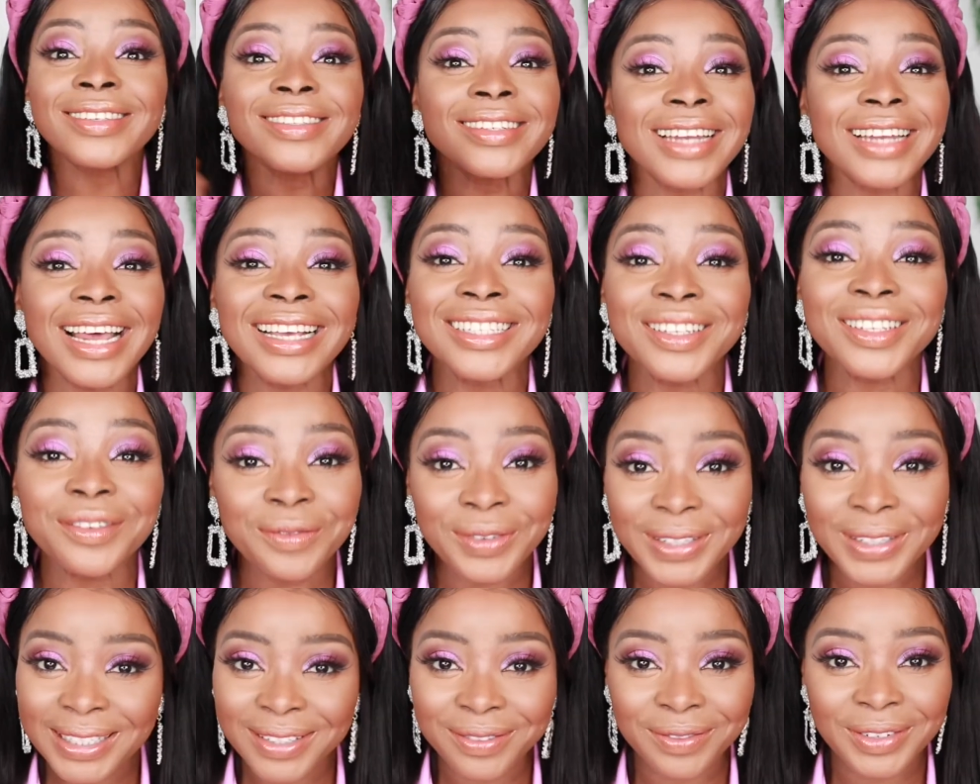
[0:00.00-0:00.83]
So that's it
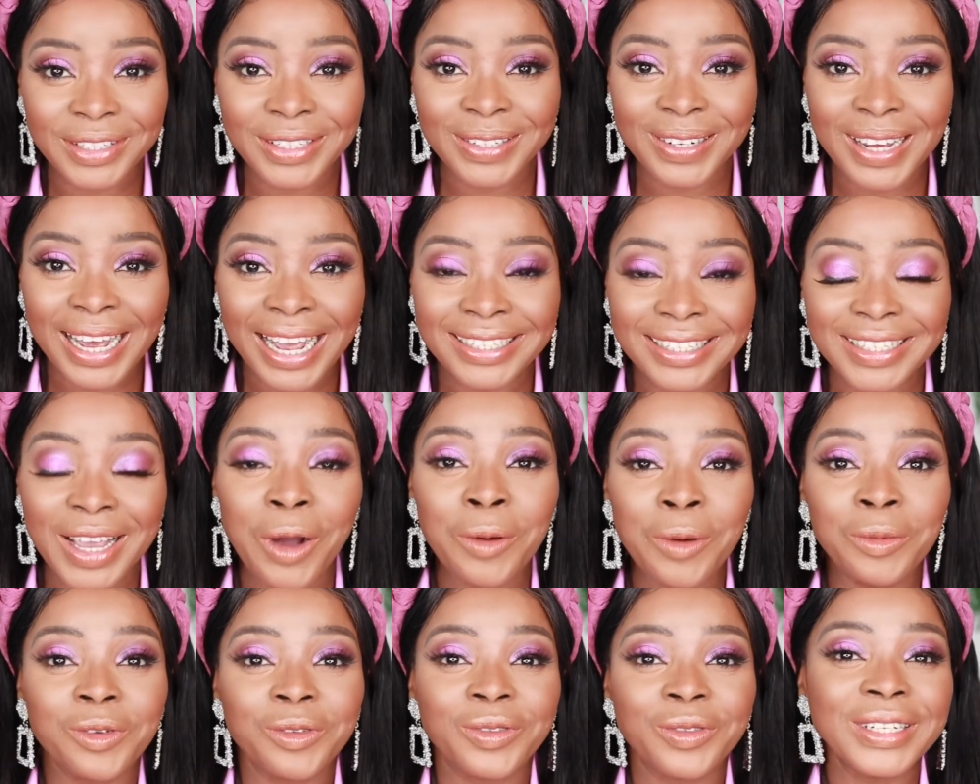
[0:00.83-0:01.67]
for this video, guys. I
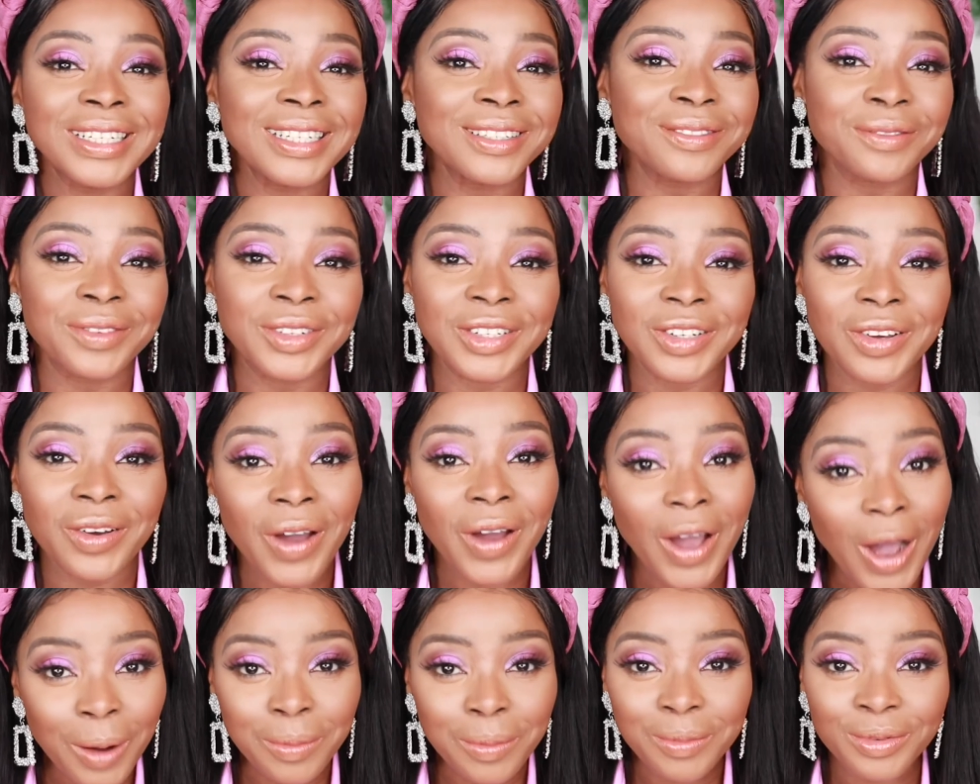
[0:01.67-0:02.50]
hope you found this video
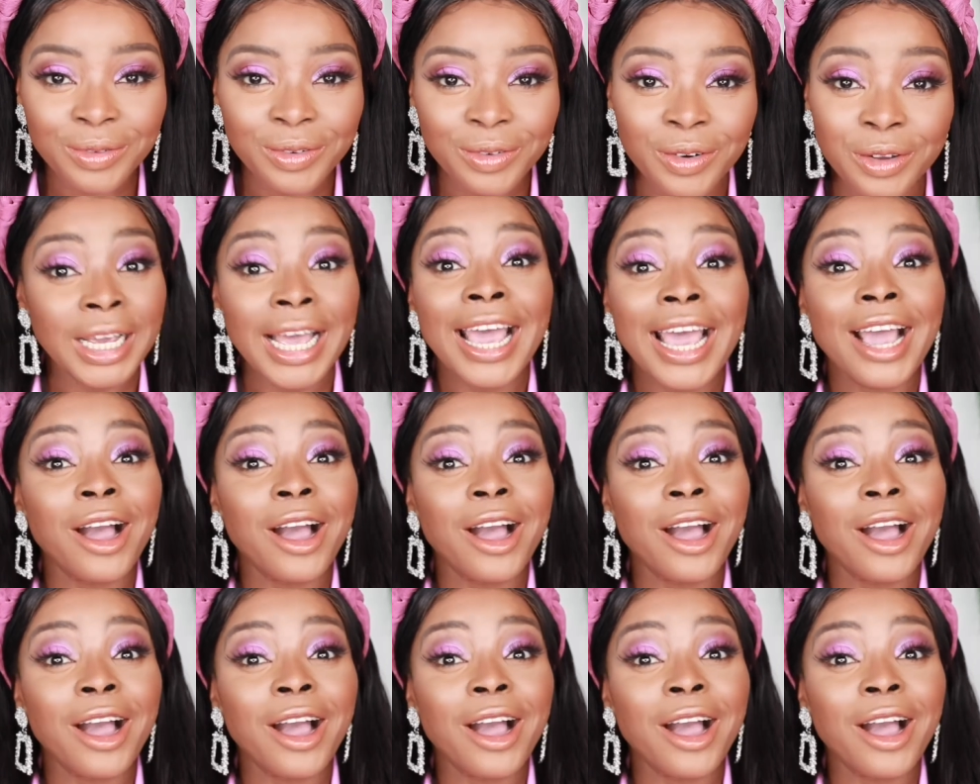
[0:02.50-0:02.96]
helpful.